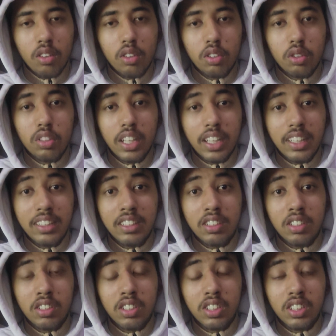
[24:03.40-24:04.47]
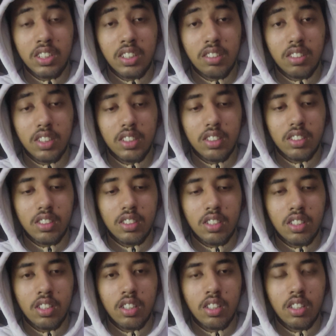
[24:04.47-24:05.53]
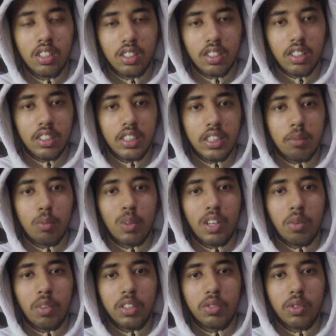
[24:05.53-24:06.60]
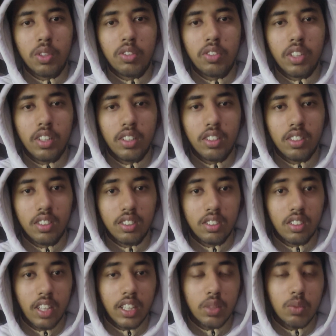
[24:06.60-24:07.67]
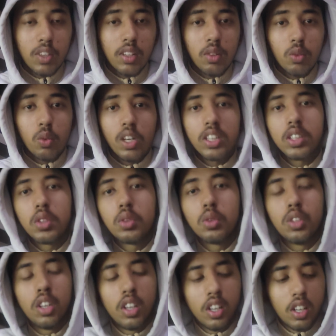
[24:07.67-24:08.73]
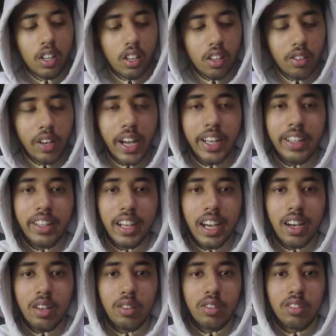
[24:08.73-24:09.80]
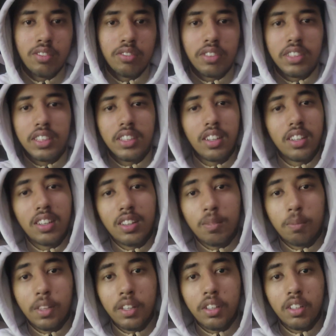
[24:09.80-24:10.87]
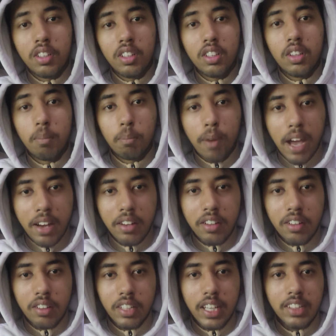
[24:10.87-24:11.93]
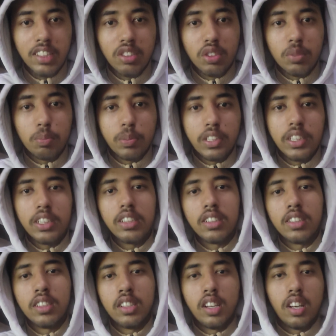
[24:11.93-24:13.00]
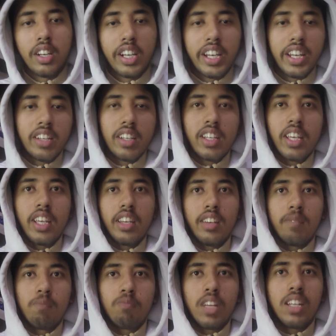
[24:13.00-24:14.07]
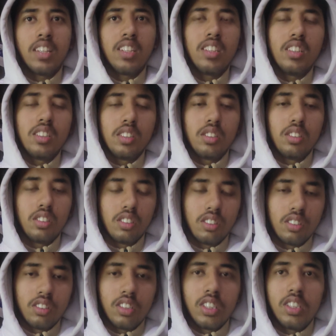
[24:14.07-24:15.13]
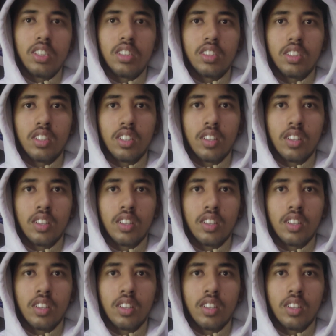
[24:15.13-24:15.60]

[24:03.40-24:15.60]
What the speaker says: to that inconsistent results. The step one was fulfilled. Next one was to write down physically and mentally the pattern that's repeating again and again. And he did it.